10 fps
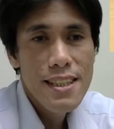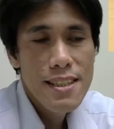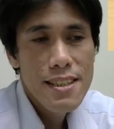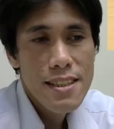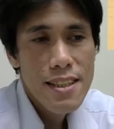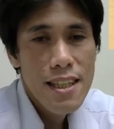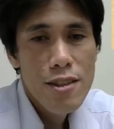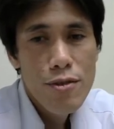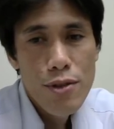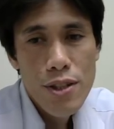
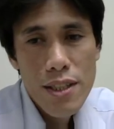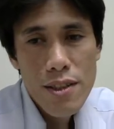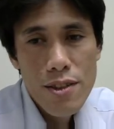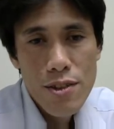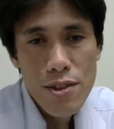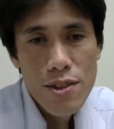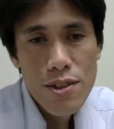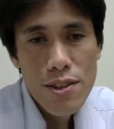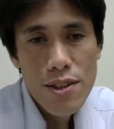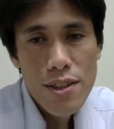stand for the
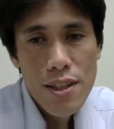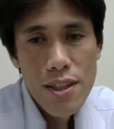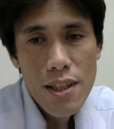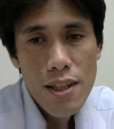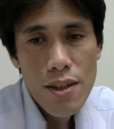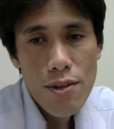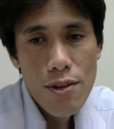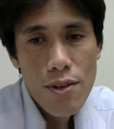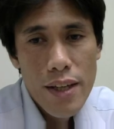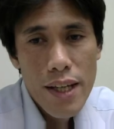truth,
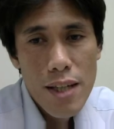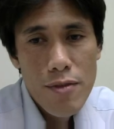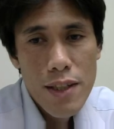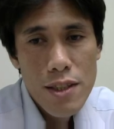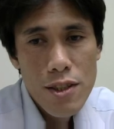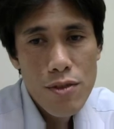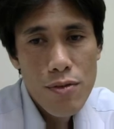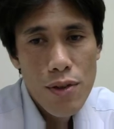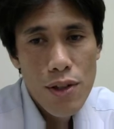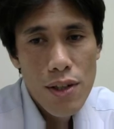though the heavens
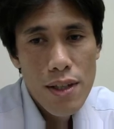fall.